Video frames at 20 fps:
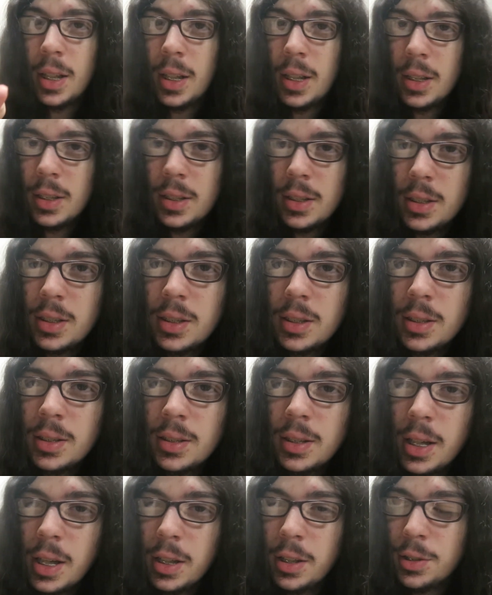last
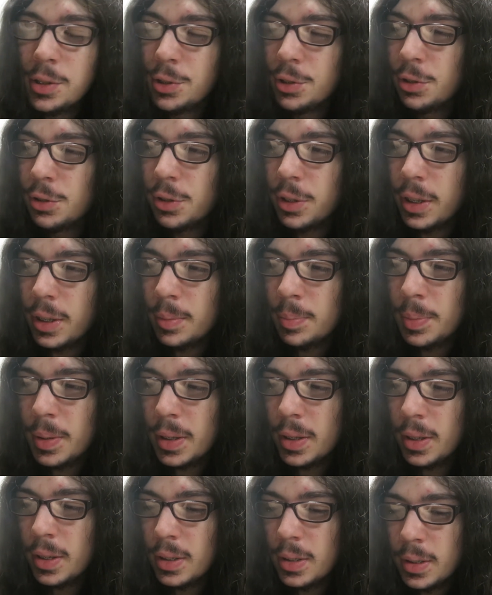energy drink
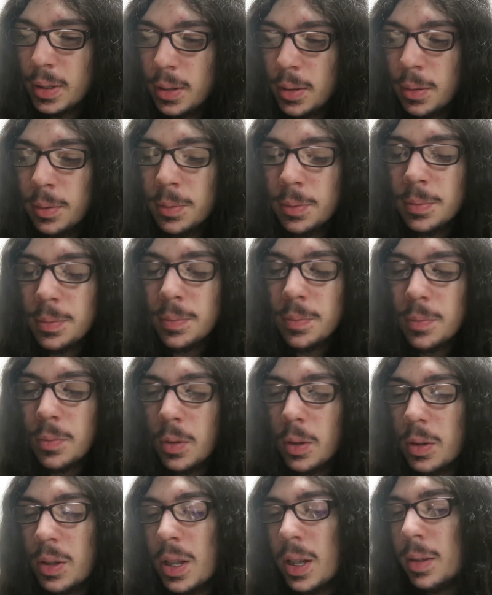because of,
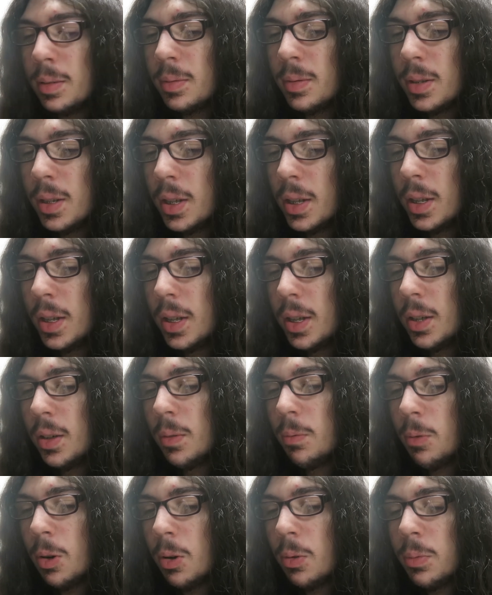
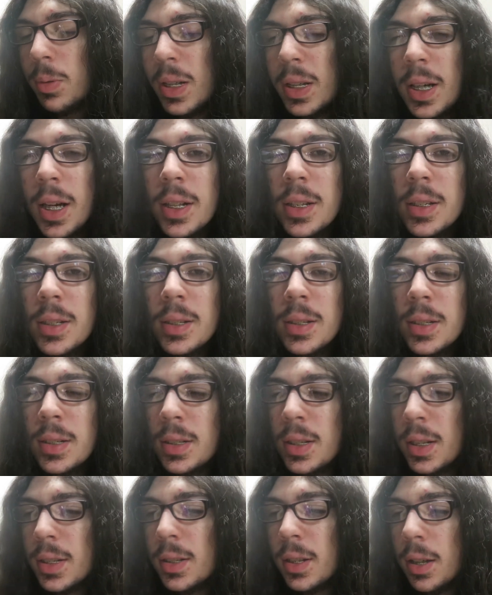we got
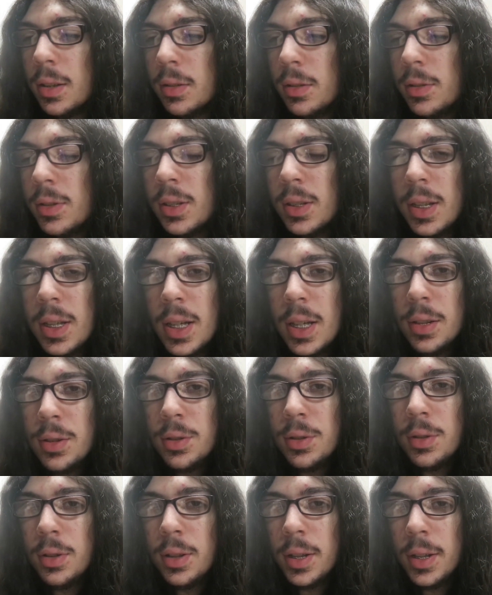6 others
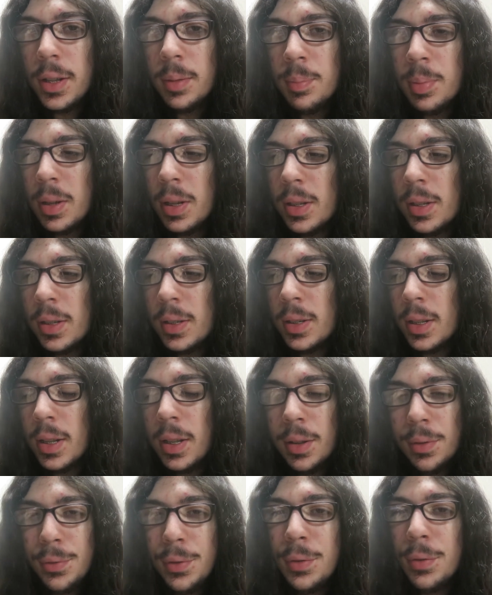yesterday, but it's a
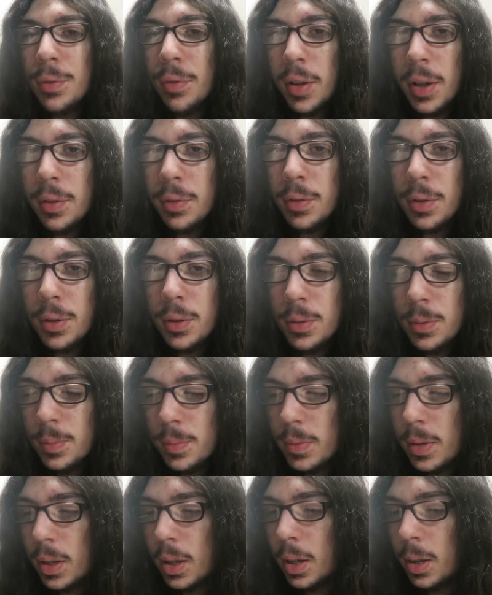different flavor.
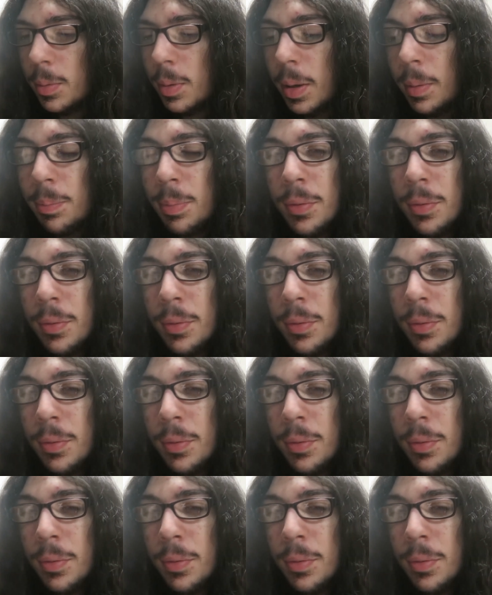I